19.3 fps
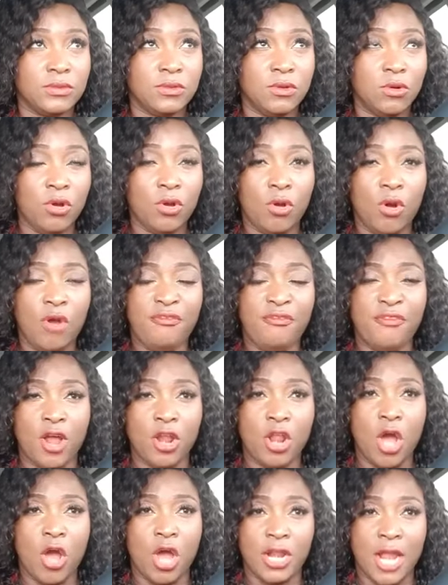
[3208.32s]
Who follow
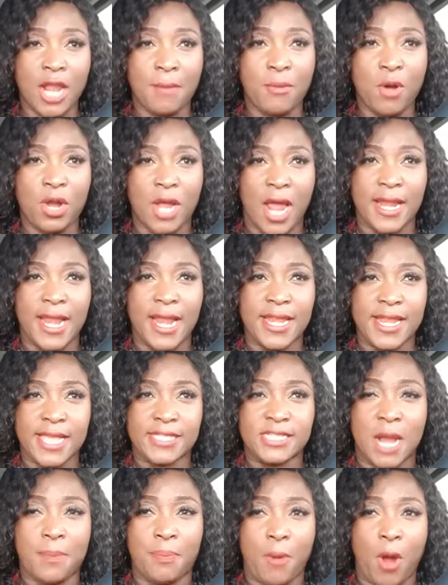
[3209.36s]
on Abu Kennedy
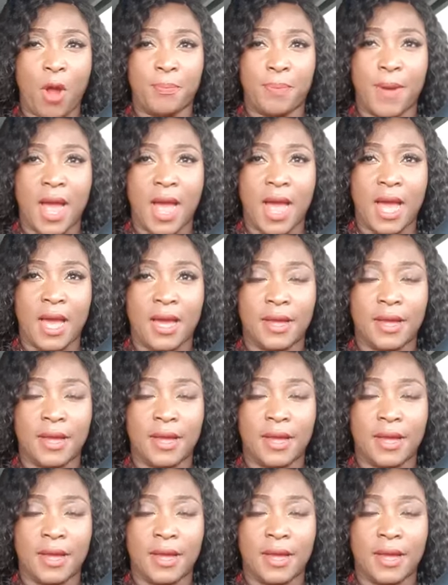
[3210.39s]
Agyapong?